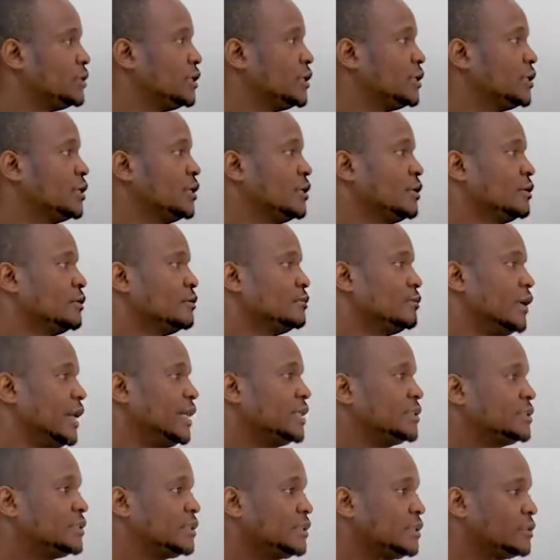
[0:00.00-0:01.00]
the
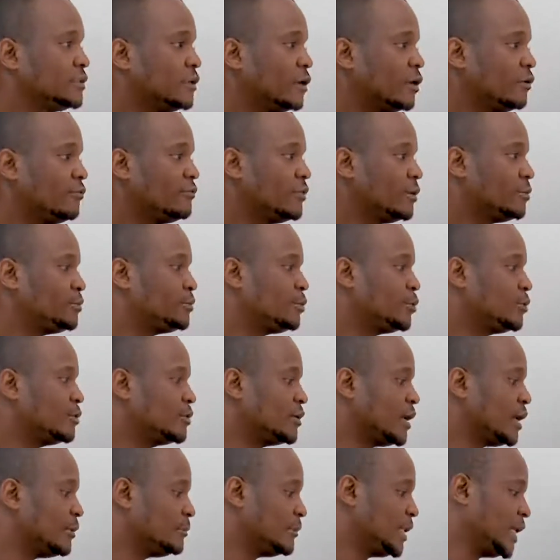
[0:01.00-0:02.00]
writing of the
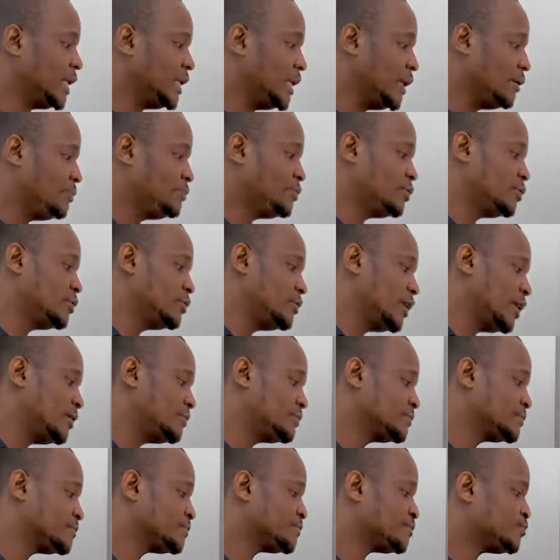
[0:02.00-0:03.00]
program, ladder program,
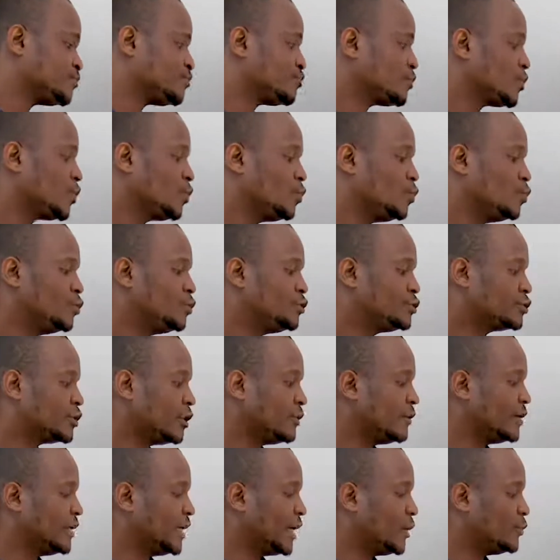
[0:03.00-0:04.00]
we
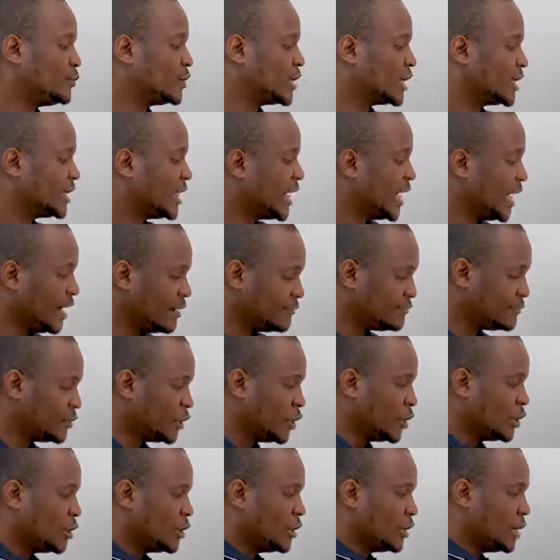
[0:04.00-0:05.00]
discover that we can have
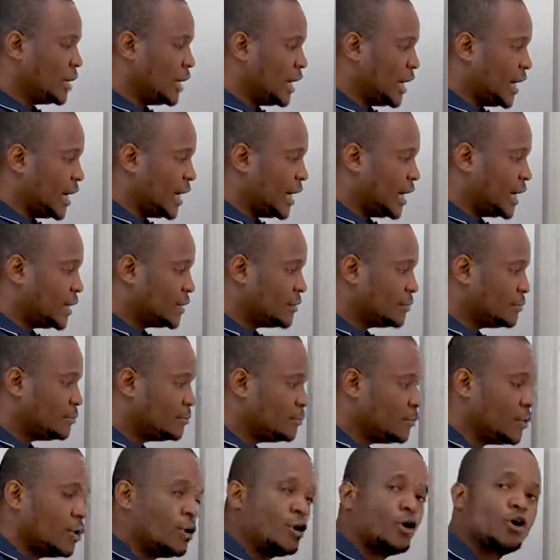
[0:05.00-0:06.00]

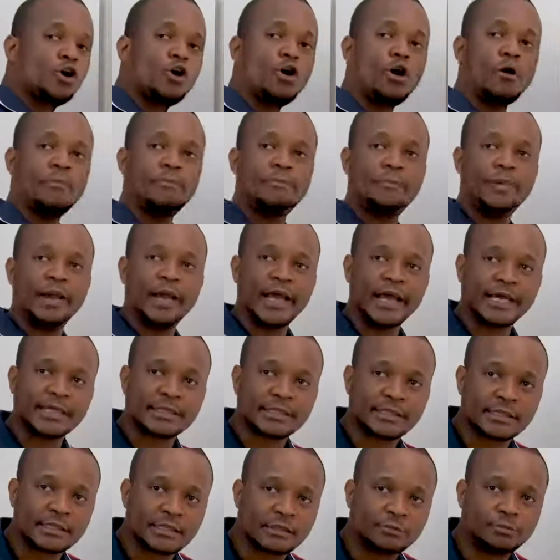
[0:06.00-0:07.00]
more
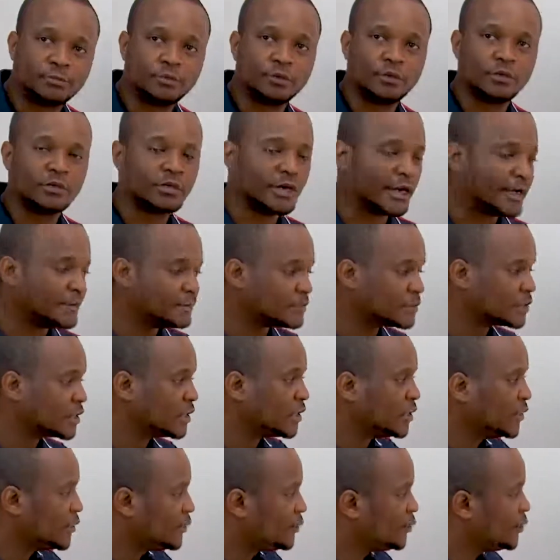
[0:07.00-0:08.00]
complex programs
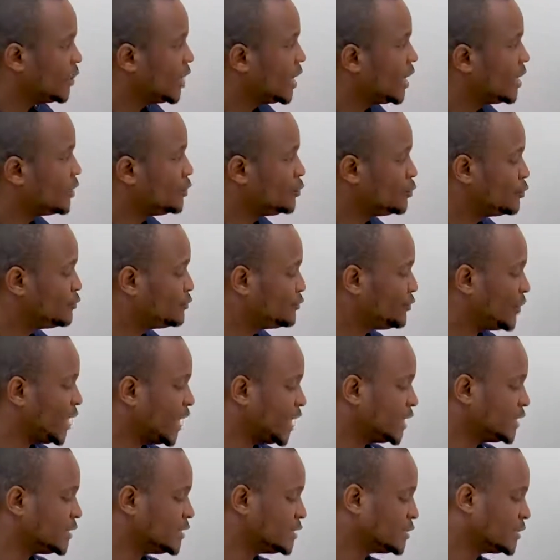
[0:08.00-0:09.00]
where you
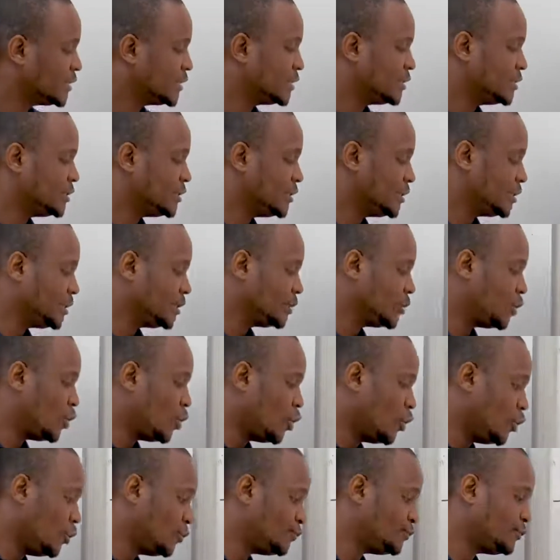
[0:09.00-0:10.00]
find the
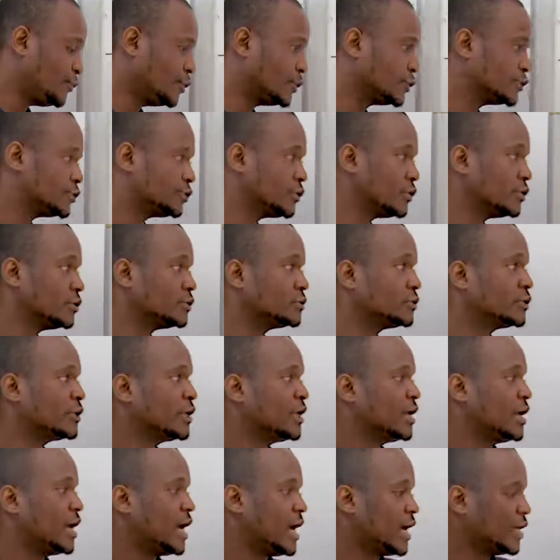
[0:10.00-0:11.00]
OR function
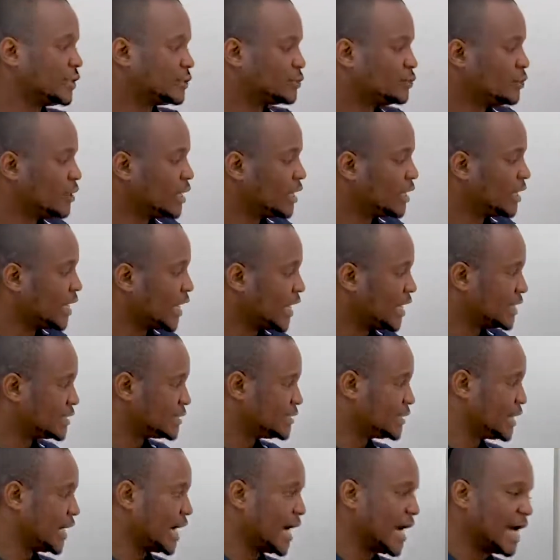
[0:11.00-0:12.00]
as well as
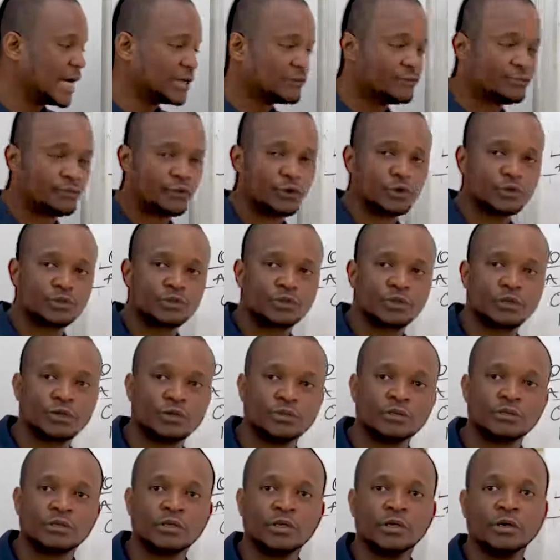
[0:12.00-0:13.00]
the AND
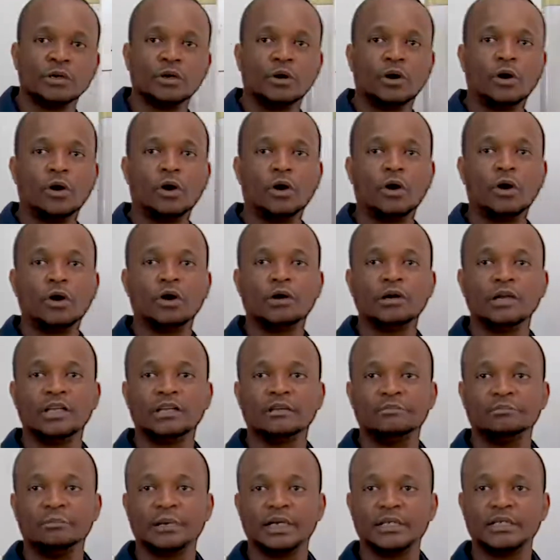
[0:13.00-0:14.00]
function all
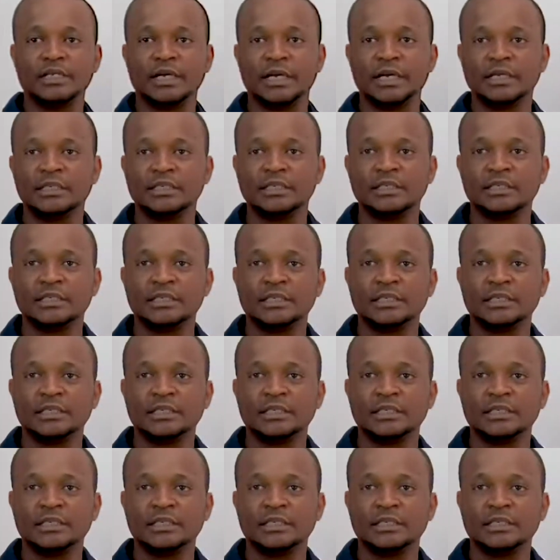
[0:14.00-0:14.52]
embedded